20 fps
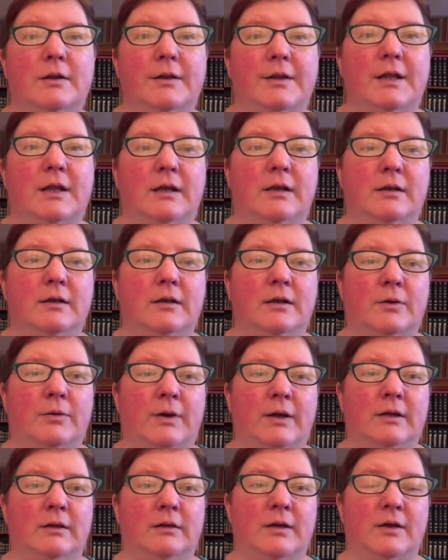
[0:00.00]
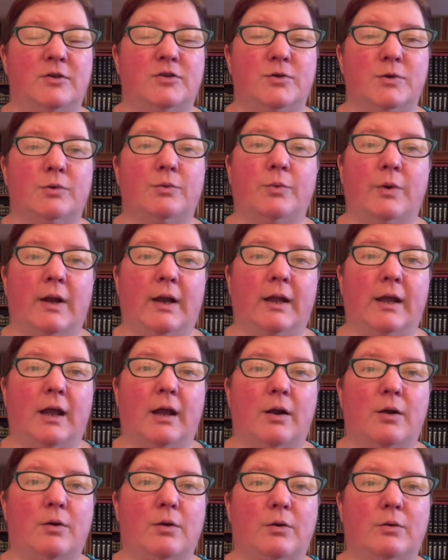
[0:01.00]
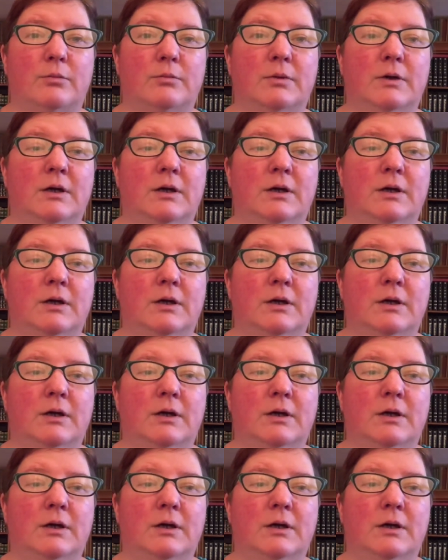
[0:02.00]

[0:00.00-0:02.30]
then, you know, I do it when I get home.